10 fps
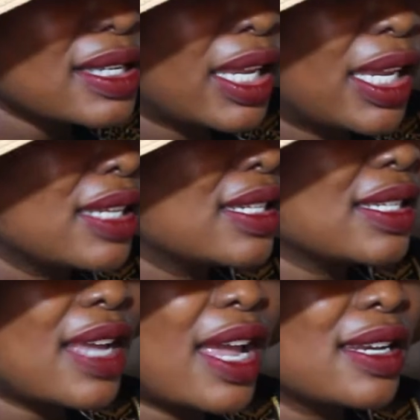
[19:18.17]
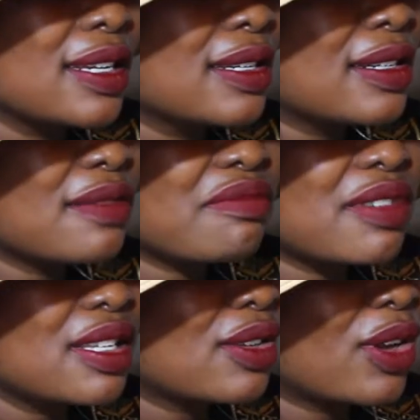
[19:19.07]
he decided
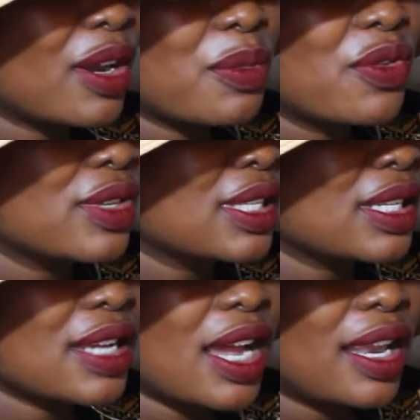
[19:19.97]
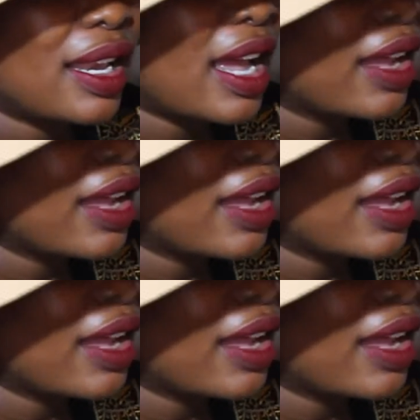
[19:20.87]
he's gonna move his entire life